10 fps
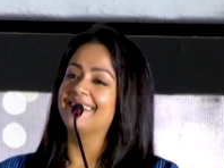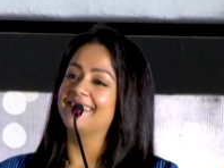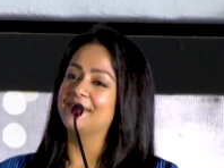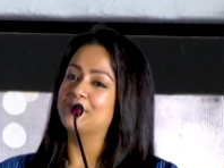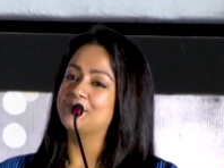
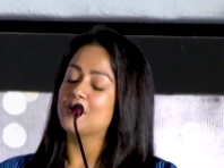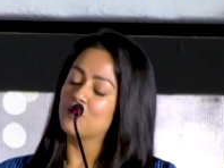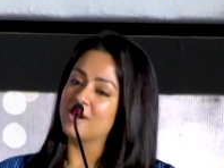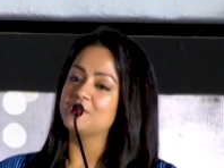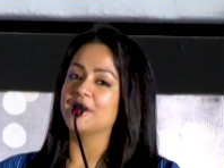uh,
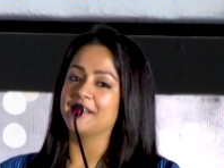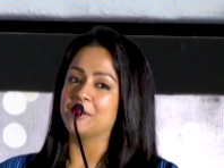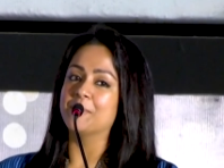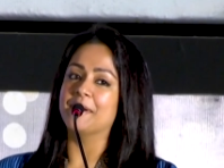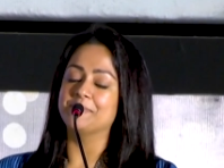Saukar
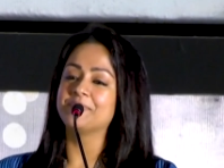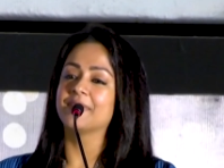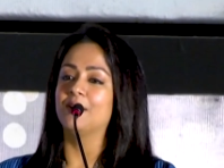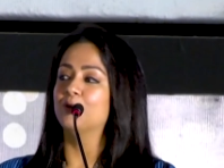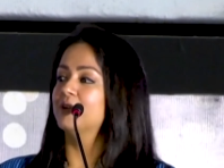Janaki ma'am,
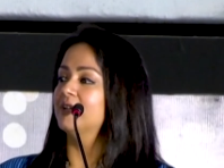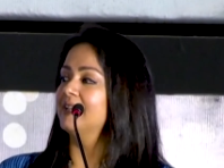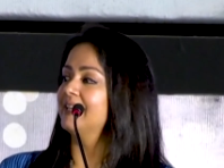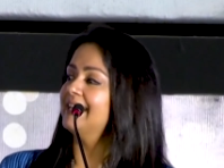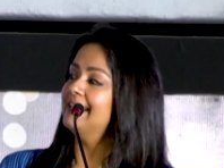avanga
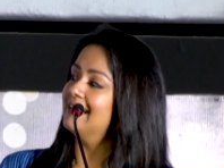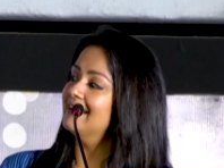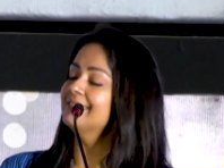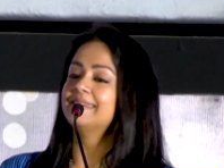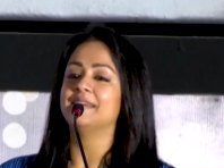inge
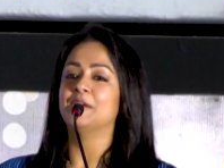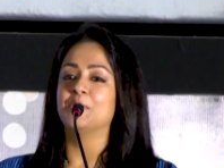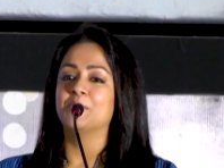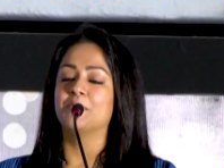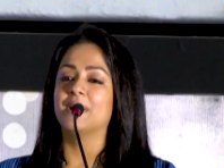illa,
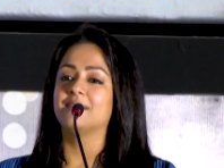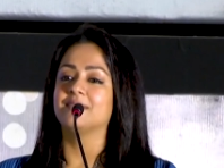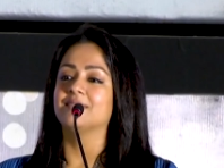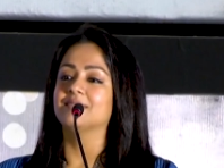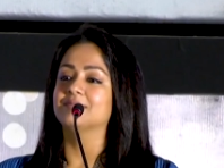but
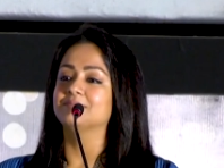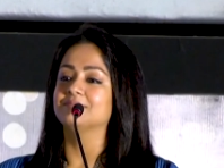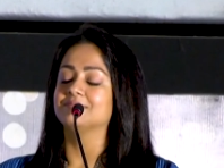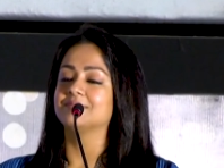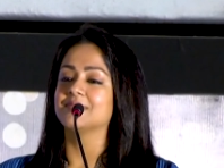uh,
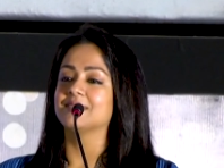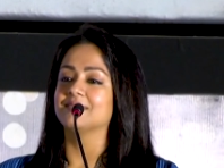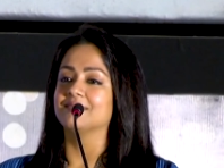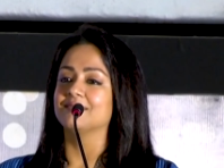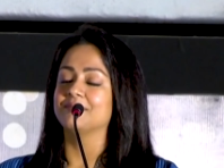uh,
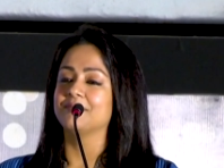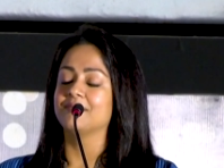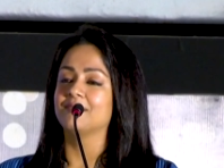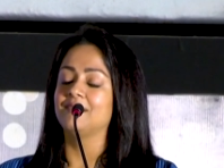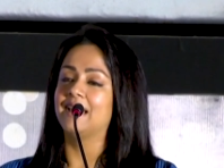
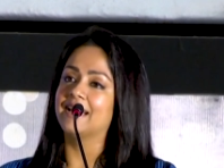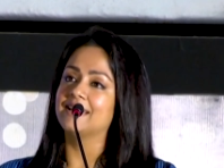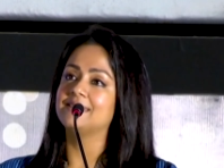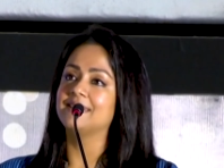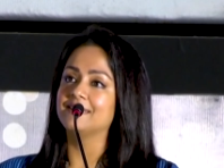like
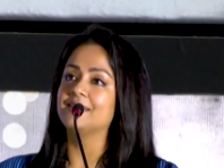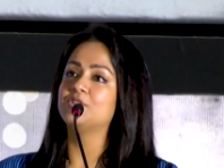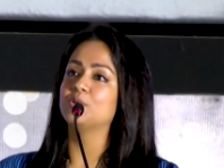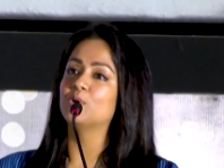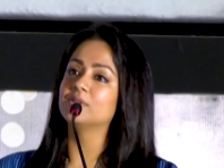I say, that
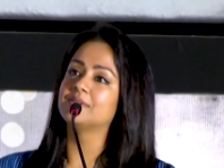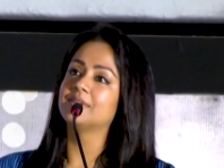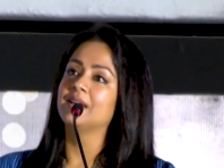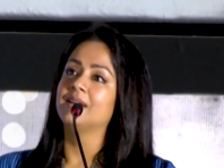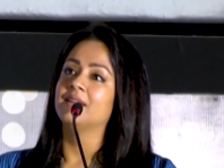she was
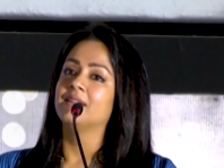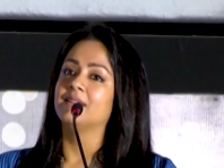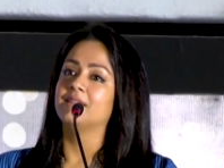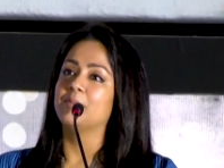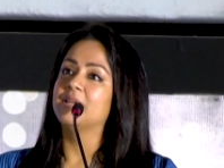
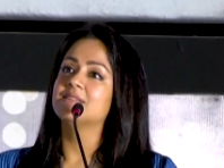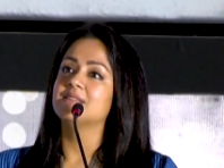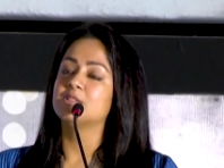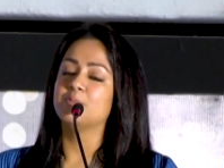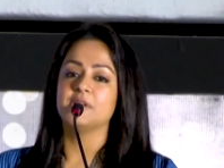the biggest
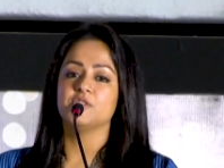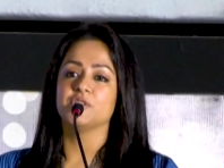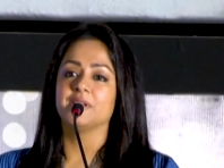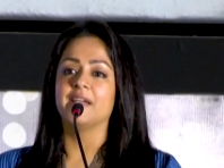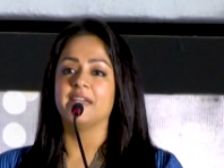
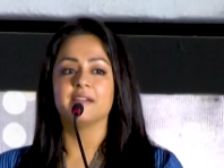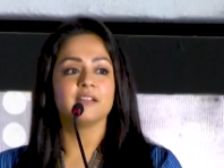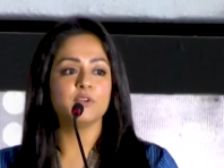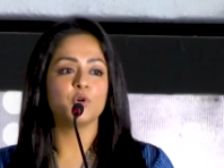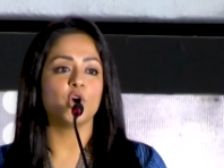inspiration. Na
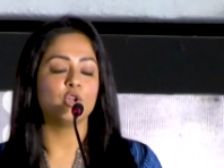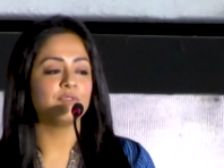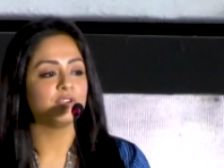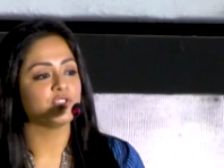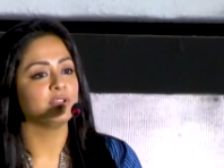yerkanave or audio
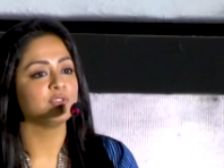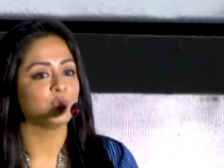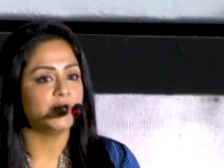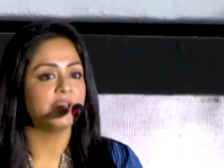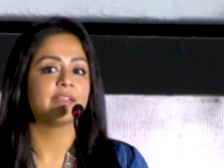function la
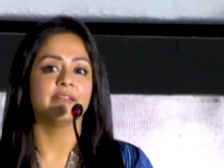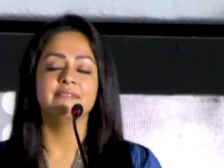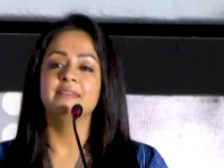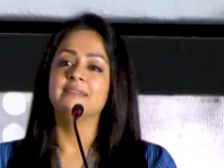solirken